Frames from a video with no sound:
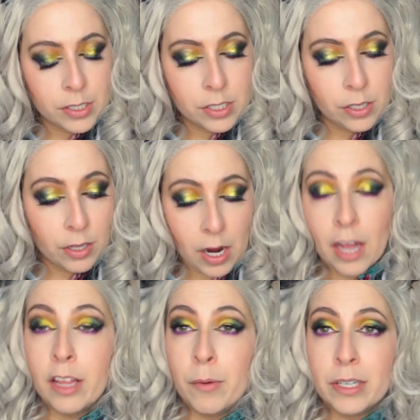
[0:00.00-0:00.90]
to the
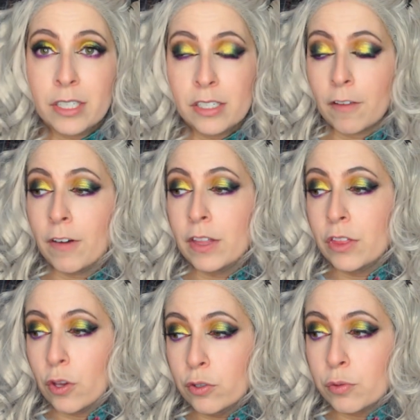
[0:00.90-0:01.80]
Kylie ones, because I
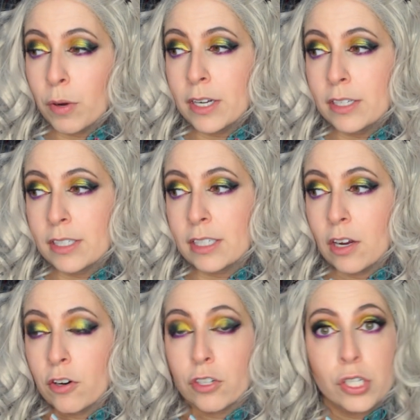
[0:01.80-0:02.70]
find those ones
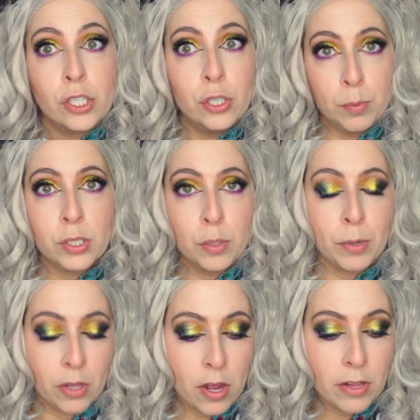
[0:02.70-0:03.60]
are super,
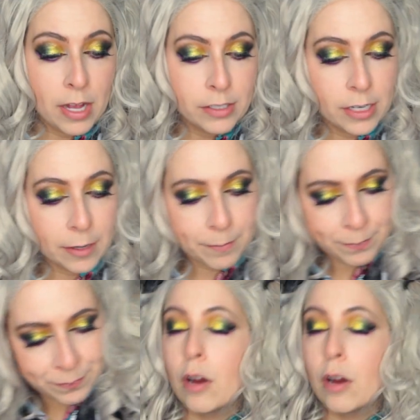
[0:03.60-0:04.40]
super long lasting.